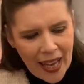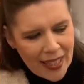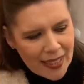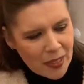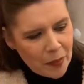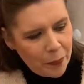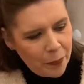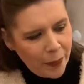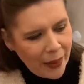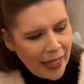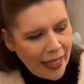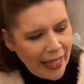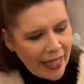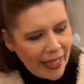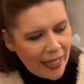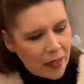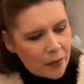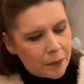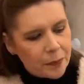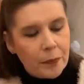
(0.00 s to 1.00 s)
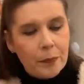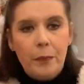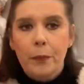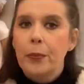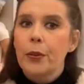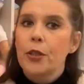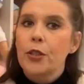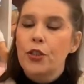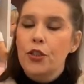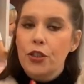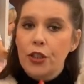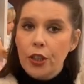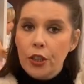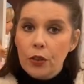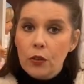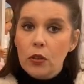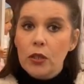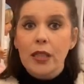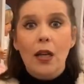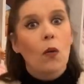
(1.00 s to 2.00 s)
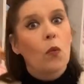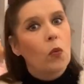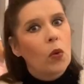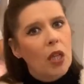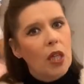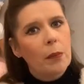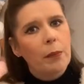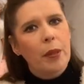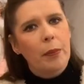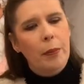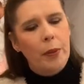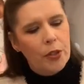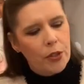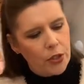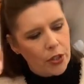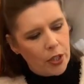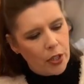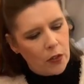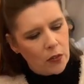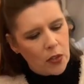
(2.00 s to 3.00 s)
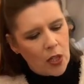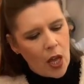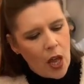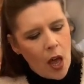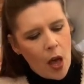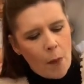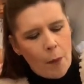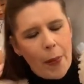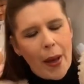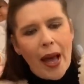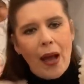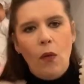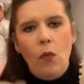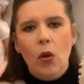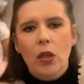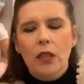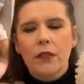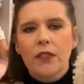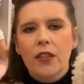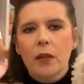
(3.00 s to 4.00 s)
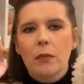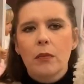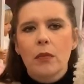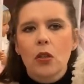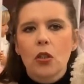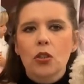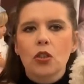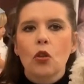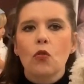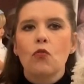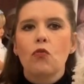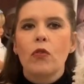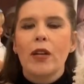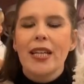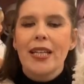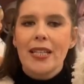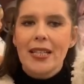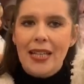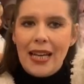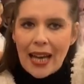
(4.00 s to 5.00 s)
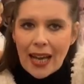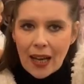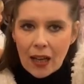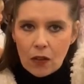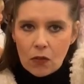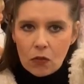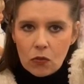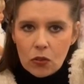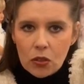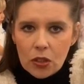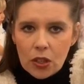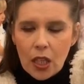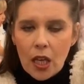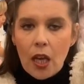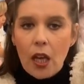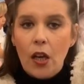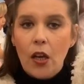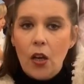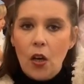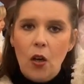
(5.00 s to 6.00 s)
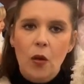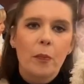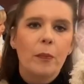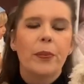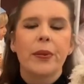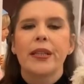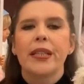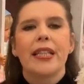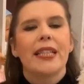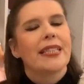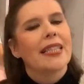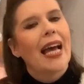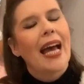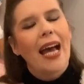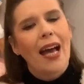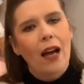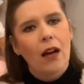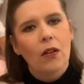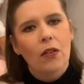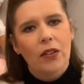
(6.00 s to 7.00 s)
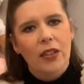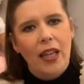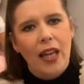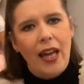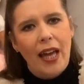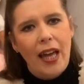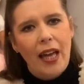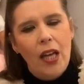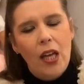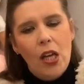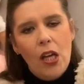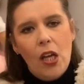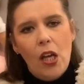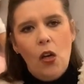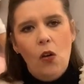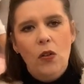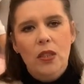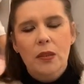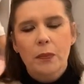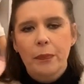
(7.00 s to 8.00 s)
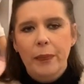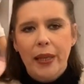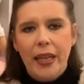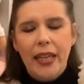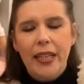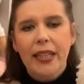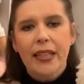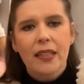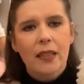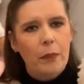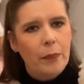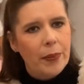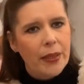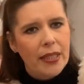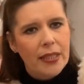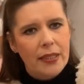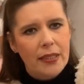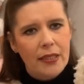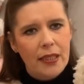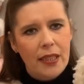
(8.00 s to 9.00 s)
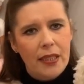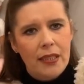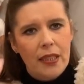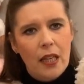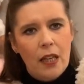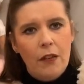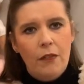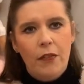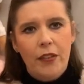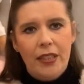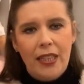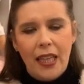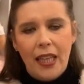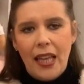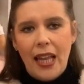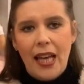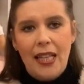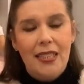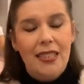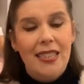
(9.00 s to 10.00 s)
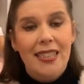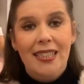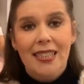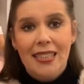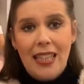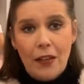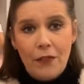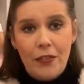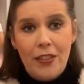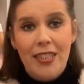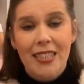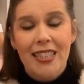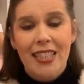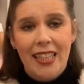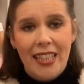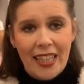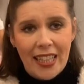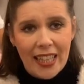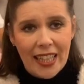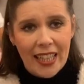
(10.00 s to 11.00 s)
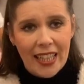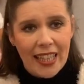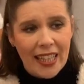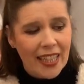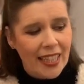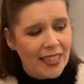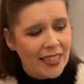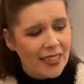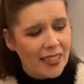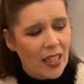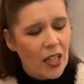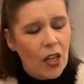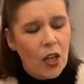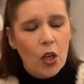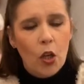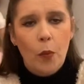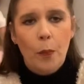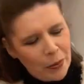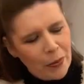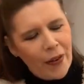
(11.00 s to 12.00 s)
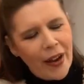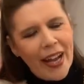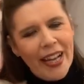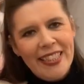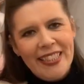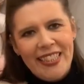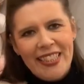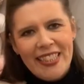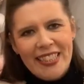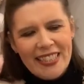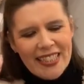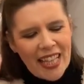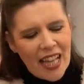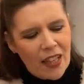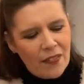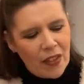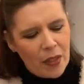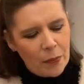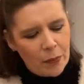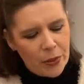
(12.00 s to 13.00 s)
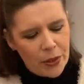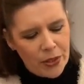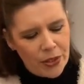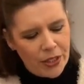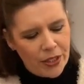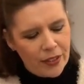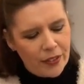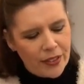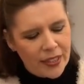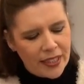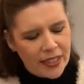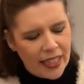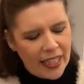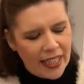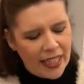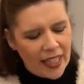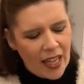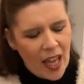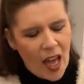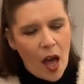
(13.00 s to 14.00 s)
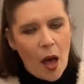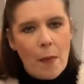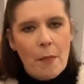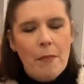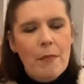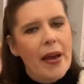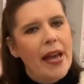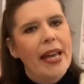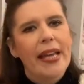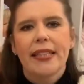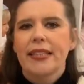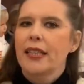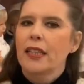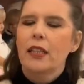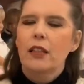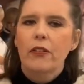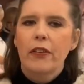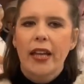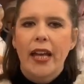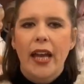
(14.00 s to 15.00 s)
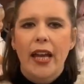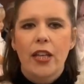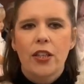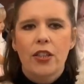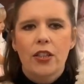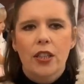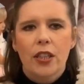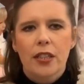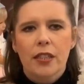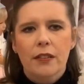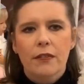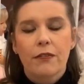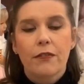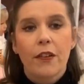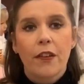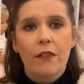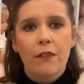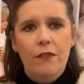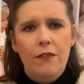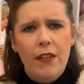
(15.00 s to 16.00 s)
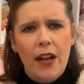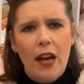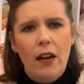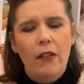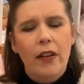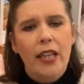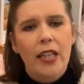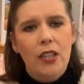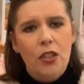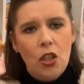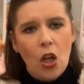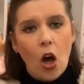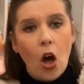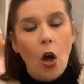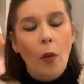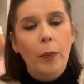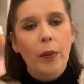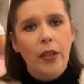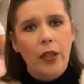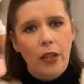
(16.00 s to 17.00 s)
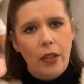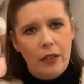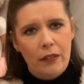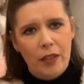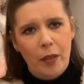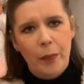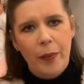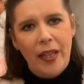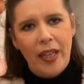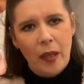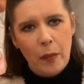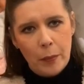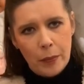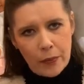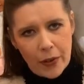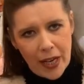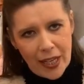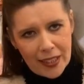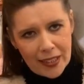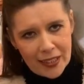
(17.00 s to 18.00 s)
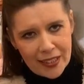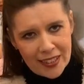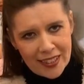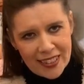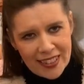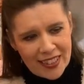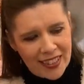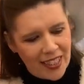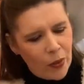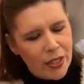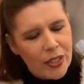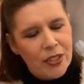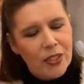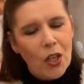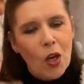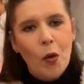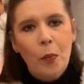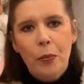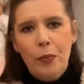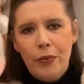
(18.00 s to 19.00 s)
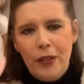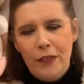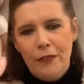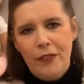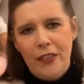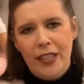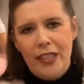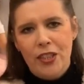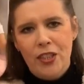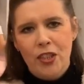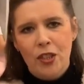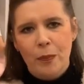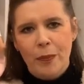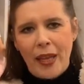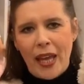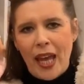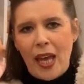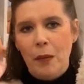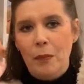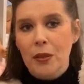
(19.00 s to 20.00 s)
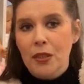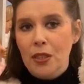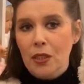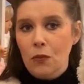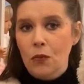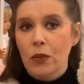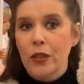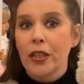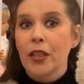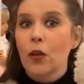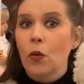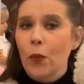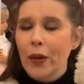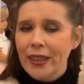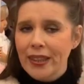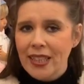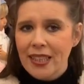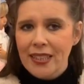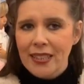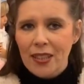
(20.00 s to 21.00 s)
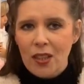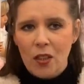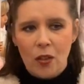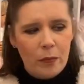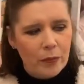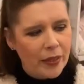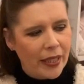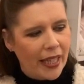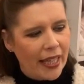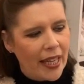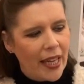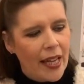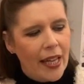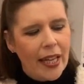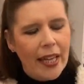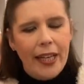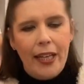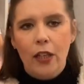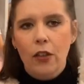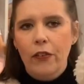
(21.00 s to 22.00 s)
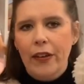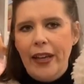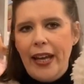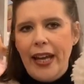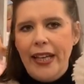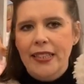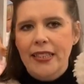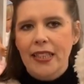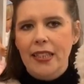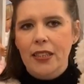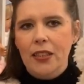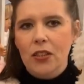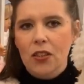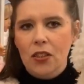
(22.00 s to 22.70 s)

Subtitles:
has been produced and will be produced by one of the most renowned companies out there, who has been in the business for the last 70 years, who prides itself in producing amazing creations for very top European brands. We're so privileged to be able to work with this company in creating